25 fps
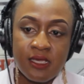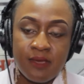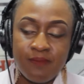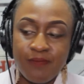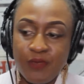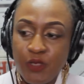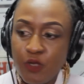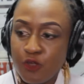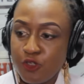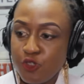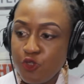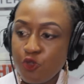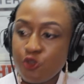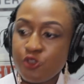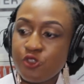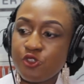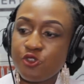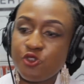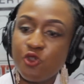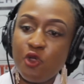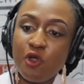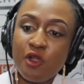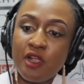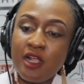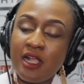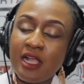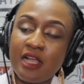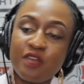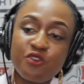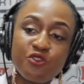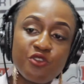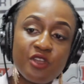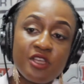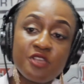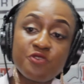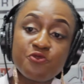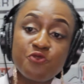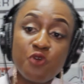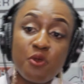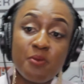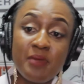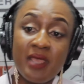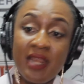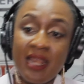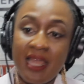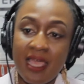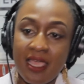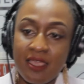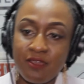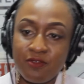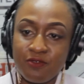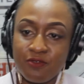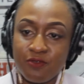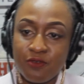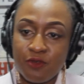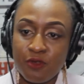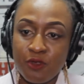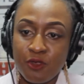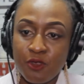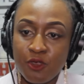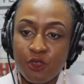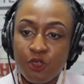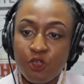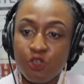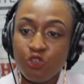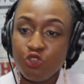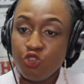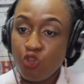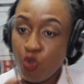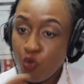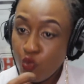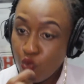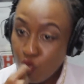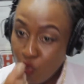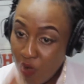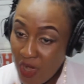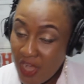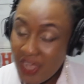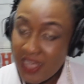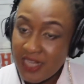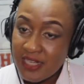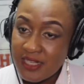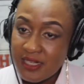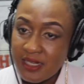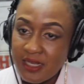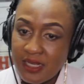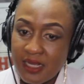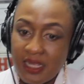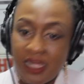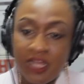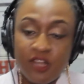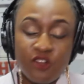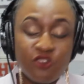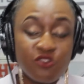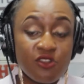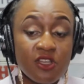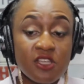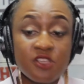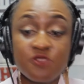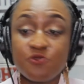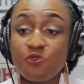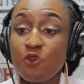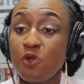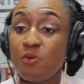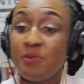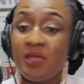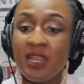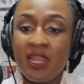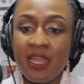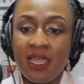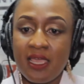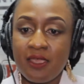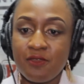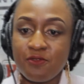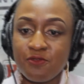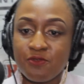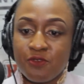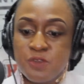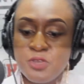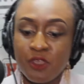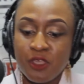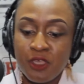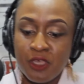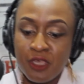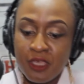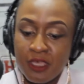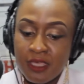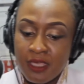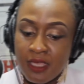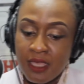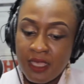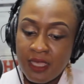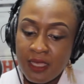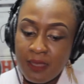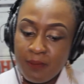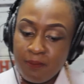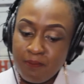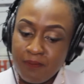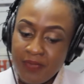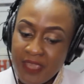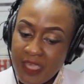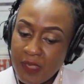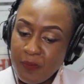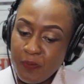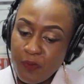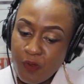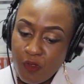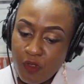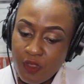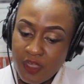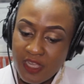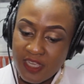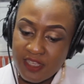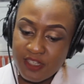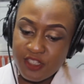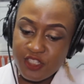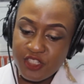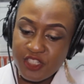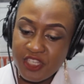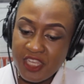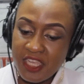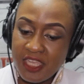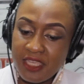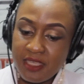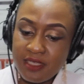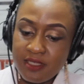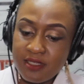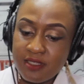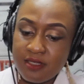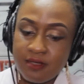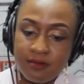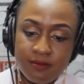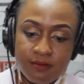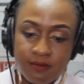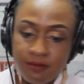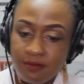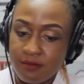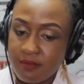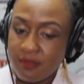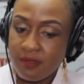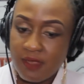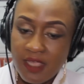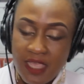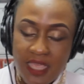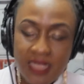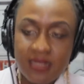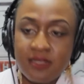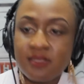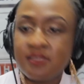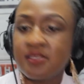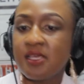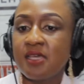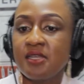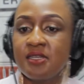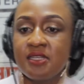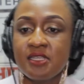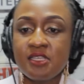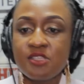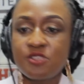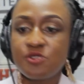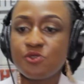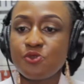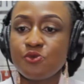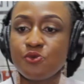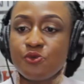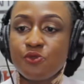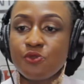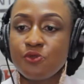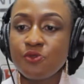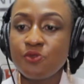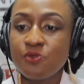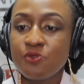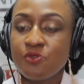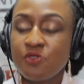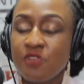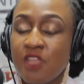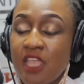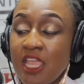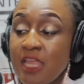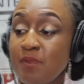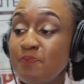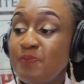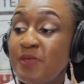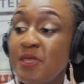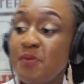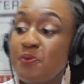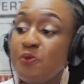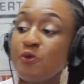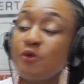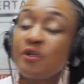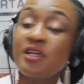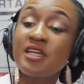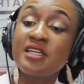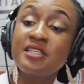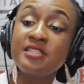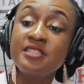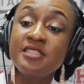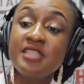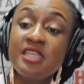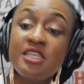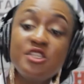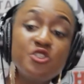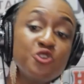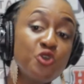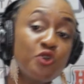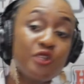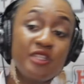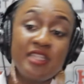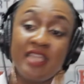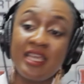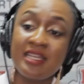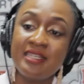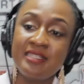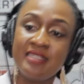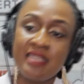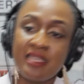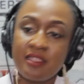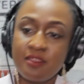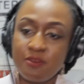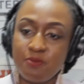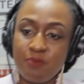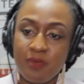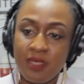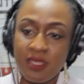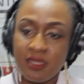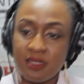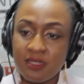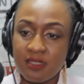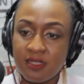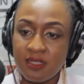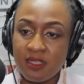Because your song can transform a life. Your word can transform a life. People can change in Sunday school, and people can change on their deathbed.